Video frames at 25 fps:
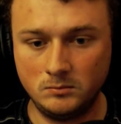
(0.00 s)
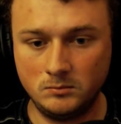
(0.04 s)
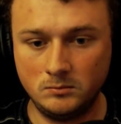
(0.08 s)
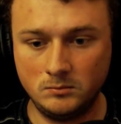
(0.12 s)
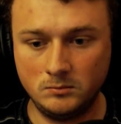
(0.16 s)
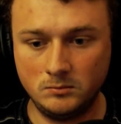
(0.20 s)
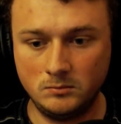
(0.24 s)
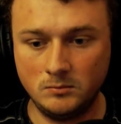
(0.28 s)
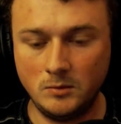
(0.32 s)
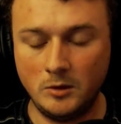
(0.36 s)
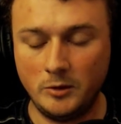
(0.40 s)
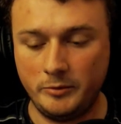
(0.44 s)

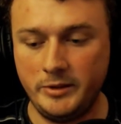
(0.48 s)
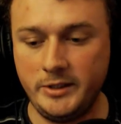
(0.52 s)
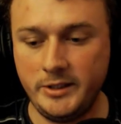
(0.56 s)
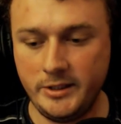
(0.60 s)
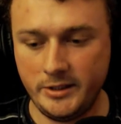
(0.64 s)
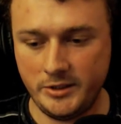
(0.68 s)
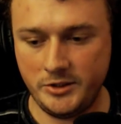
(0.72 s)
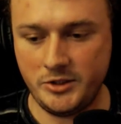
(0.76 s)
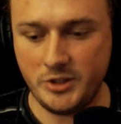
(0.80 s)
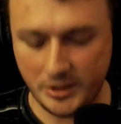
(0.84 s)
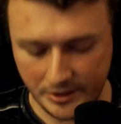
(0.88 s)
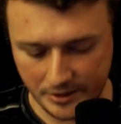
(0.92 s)
Bro, he
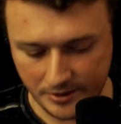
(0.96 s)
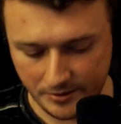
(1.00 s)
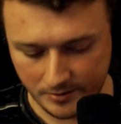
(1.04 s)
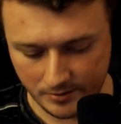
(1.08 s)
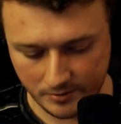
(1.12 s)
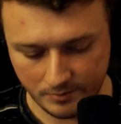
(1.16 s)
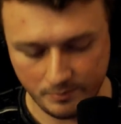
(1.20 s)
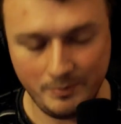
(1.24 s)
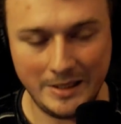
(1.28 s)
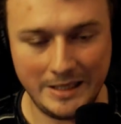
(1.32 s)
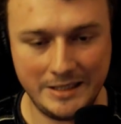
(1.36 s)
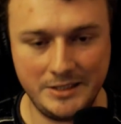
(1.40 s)
just
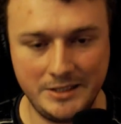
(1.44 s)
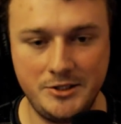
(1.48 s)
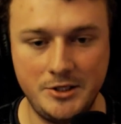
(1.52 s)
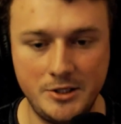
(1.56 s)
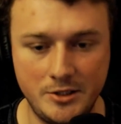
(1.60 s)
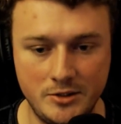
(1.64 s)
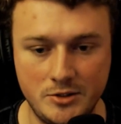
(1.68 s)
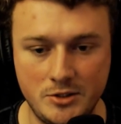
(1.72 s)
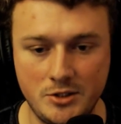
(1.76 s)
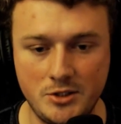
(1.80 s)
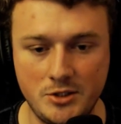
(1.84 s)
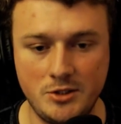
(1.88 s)

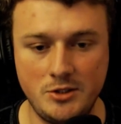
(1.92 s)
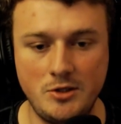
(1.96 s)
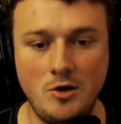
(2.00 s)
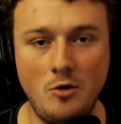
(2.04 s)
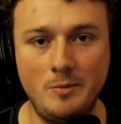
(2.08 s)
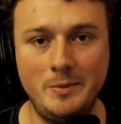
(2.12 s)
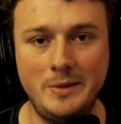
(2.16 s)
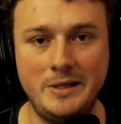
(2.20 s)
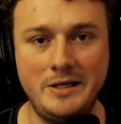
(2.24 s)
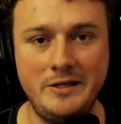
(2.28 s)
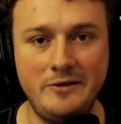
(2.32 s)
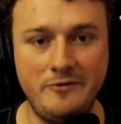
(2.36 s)
mentioned so
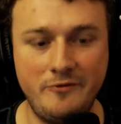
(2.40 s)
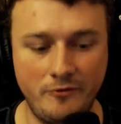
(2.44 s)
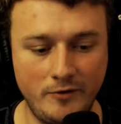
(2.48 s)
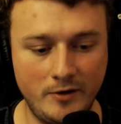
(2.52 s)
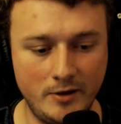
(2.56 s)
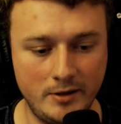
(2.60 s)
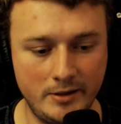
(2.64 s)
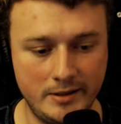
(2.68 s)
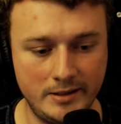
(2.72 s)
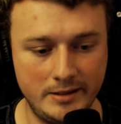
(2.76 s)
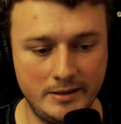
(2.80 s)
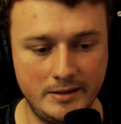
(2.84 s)
many
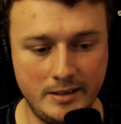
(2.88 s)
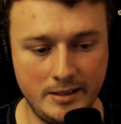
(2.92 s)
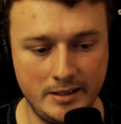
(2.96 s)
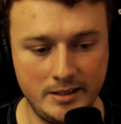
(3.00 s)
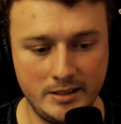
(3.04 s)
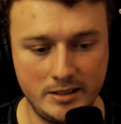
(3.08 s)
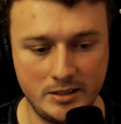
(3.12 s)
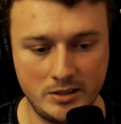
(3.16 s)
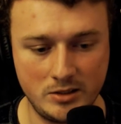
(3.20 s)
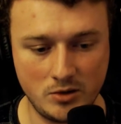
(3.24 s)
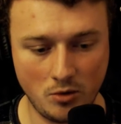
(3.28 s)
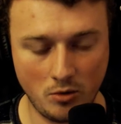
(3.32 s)
fucking
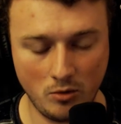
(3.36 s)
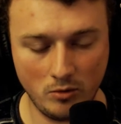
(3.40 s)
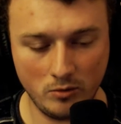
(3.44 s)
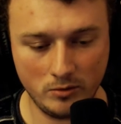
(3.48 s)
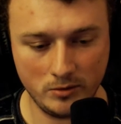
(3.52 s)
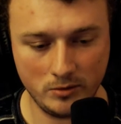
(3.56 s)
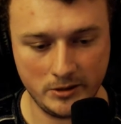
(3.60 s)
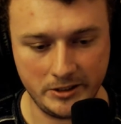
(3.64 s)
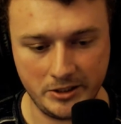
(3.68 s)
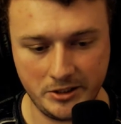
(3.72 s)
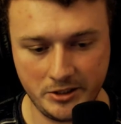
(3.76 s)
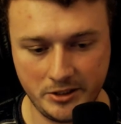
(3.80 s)
things.
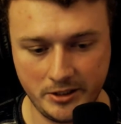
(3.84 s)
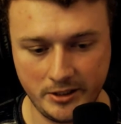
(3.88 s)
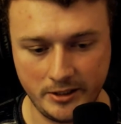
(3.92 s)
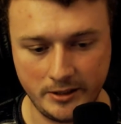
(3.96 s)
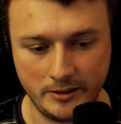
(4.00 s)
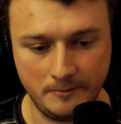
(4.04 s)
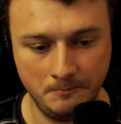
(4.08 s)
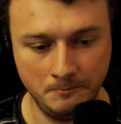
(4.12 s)
Holy shit.